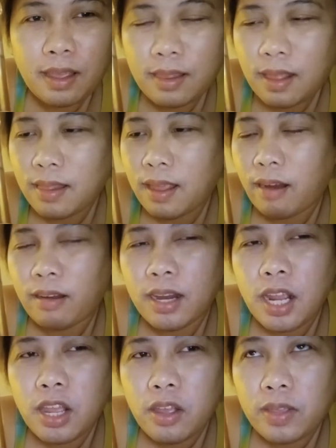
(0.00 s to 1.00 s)
And then there.
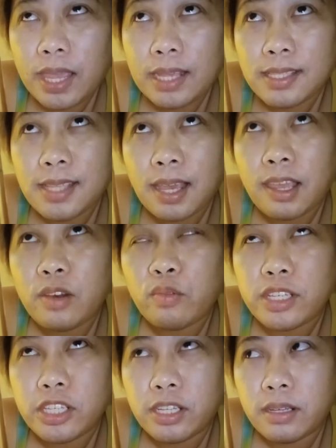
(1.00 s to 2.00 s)
Okay, second
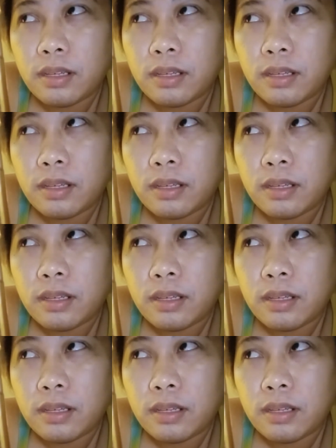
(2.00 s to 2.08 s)
question.